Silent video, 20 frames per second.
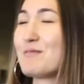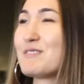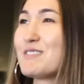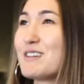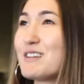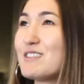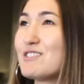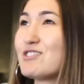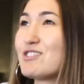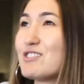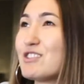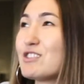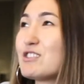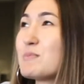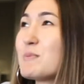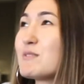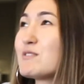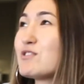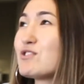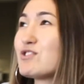They're
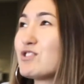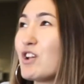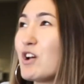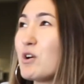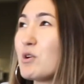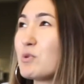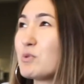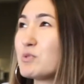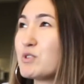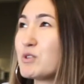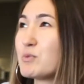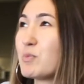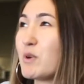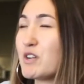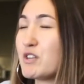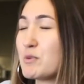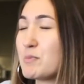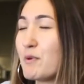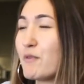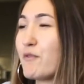supposed to show
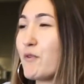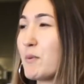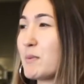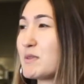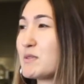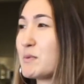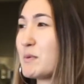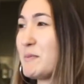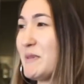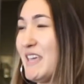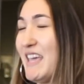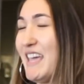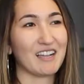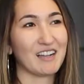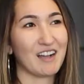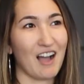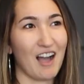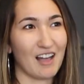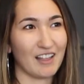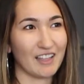what your performance will be
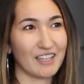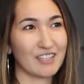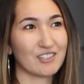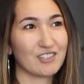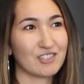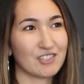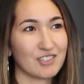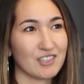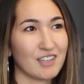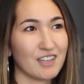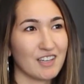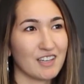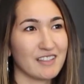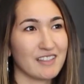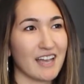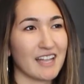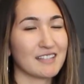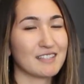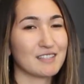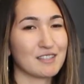college.
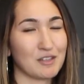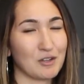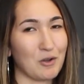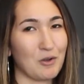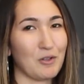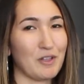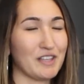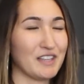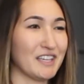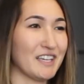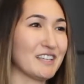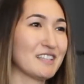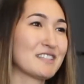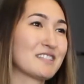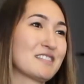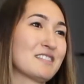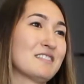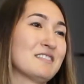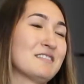That's the goal, at least.